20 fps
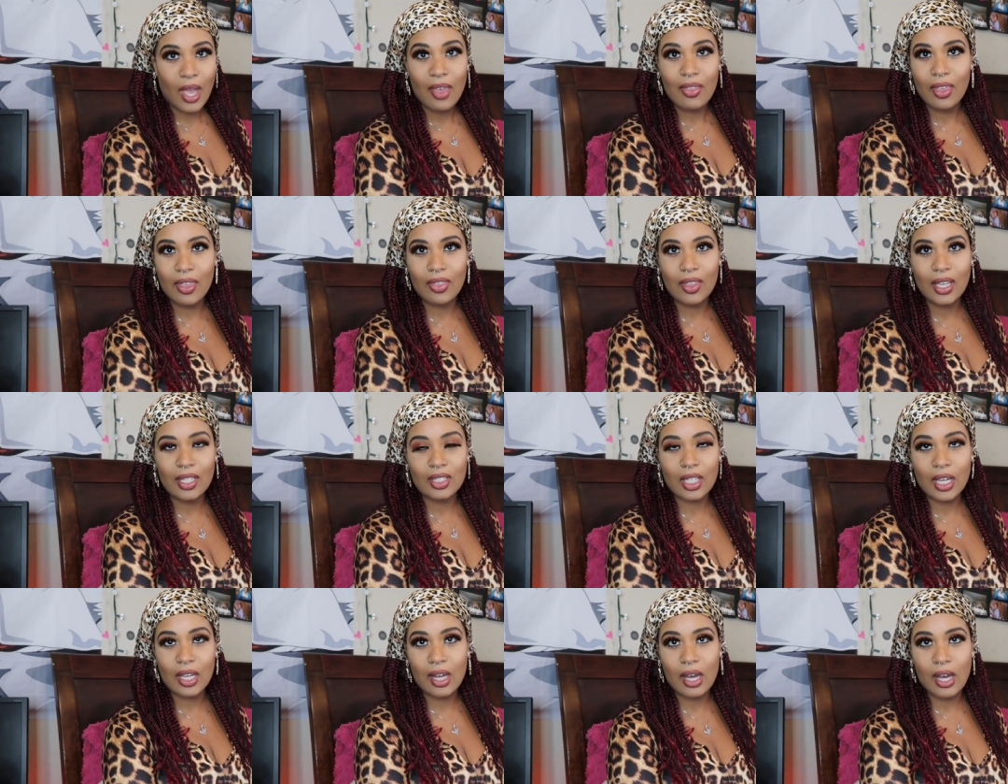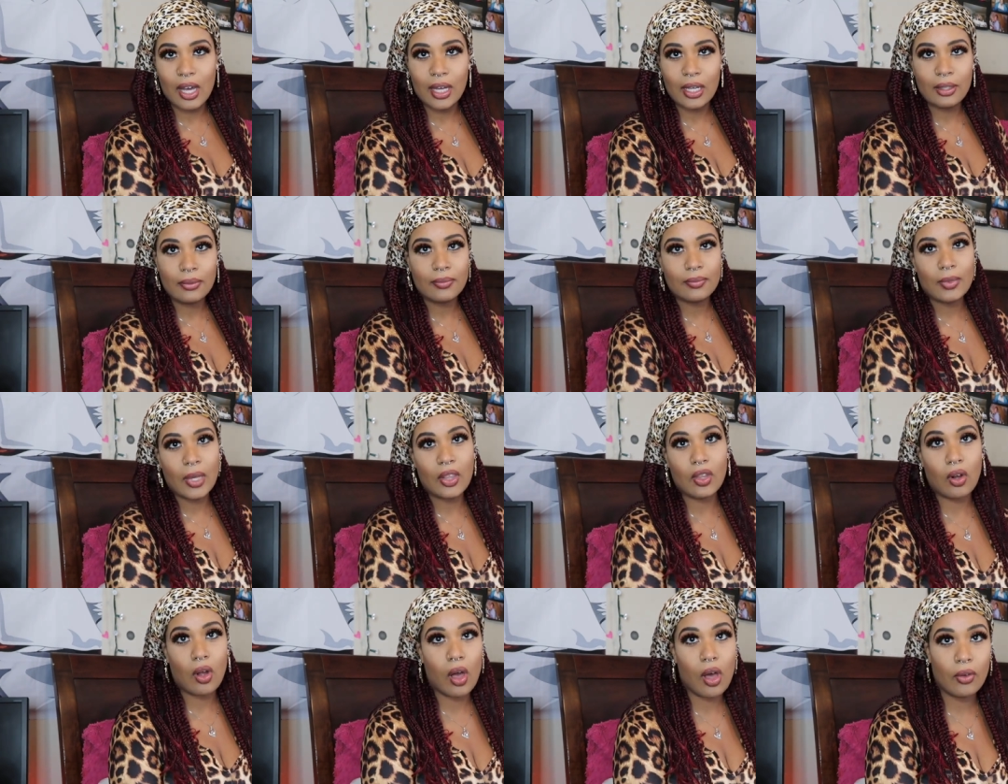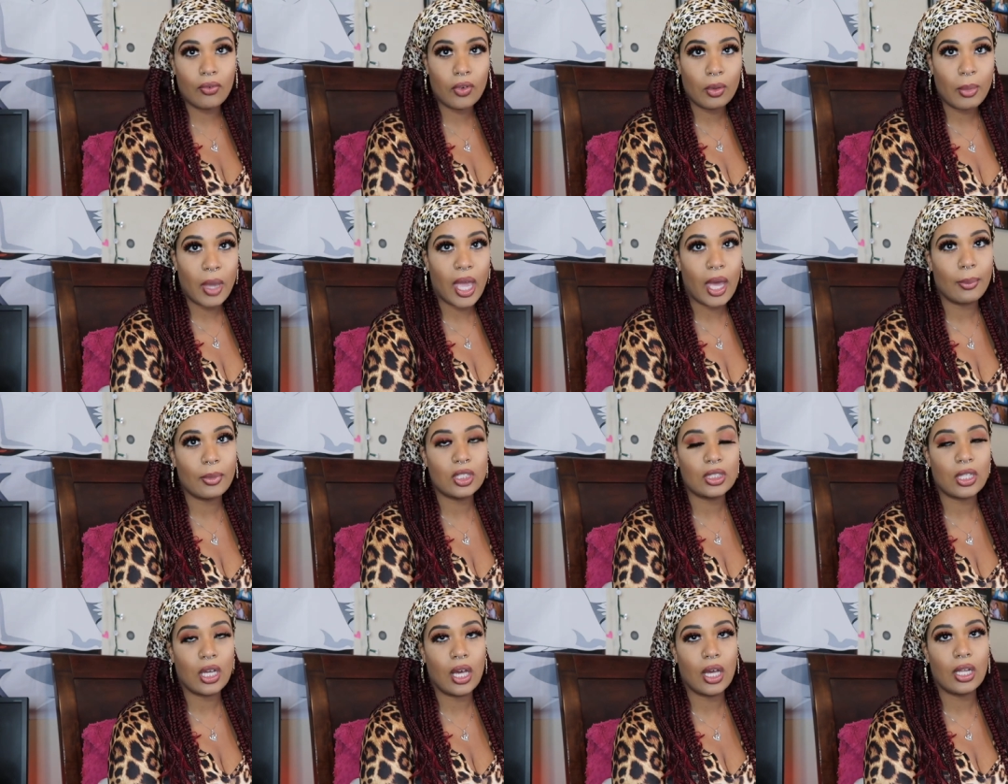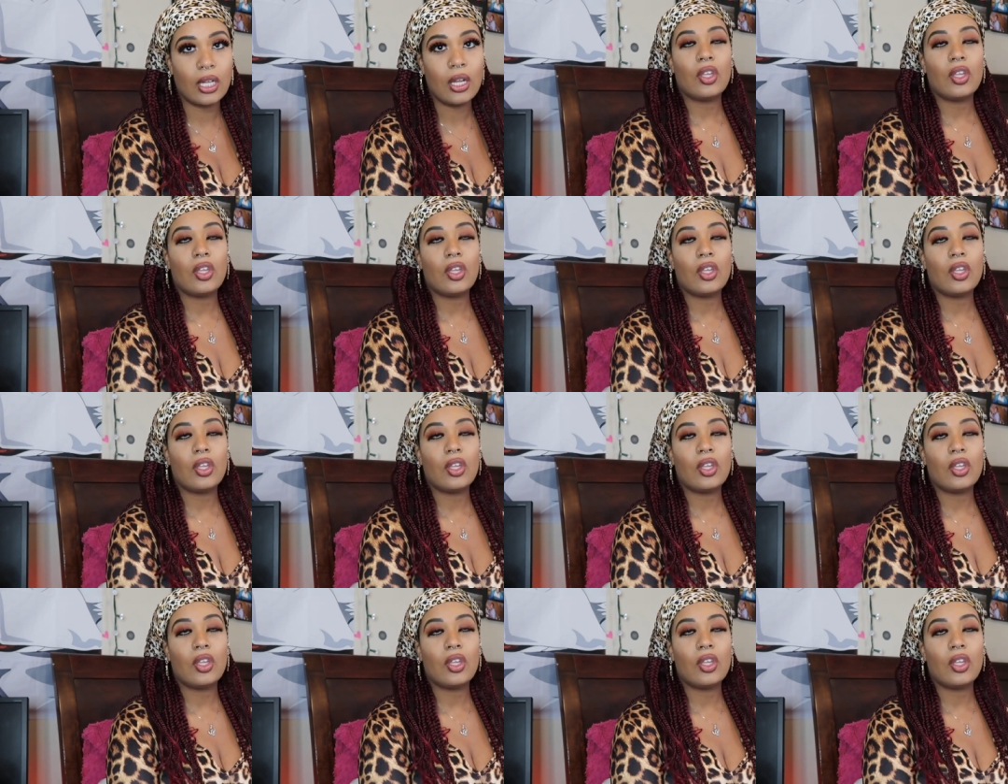the things I got, and they're all from Amazon.